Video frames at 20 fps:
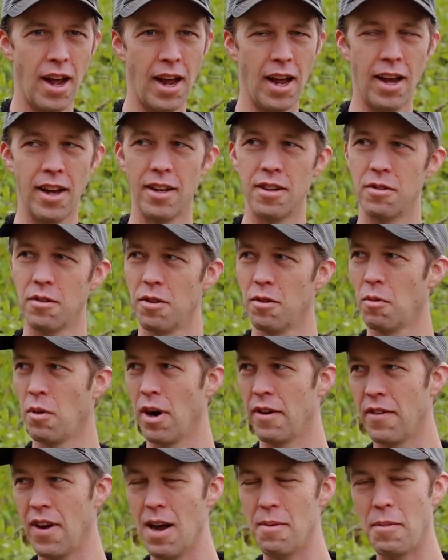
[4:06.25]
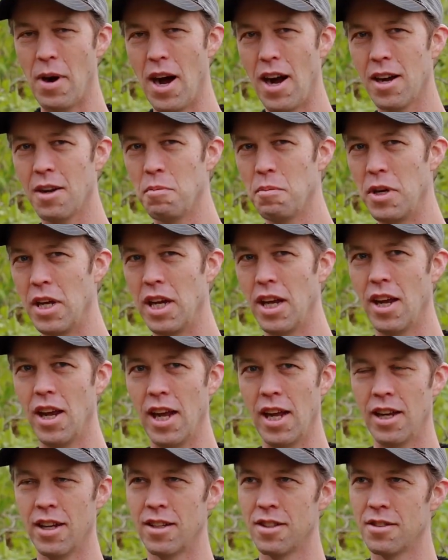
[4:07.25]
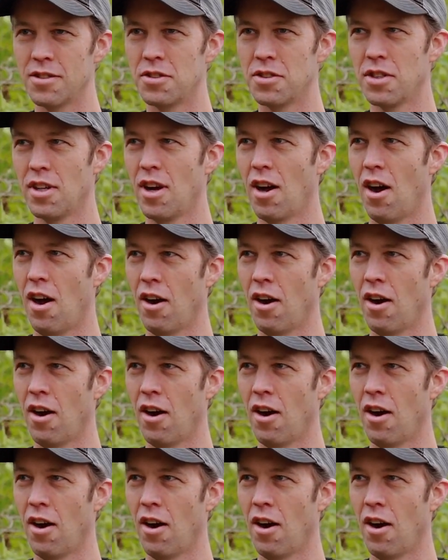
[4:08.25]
And what I've got behind me is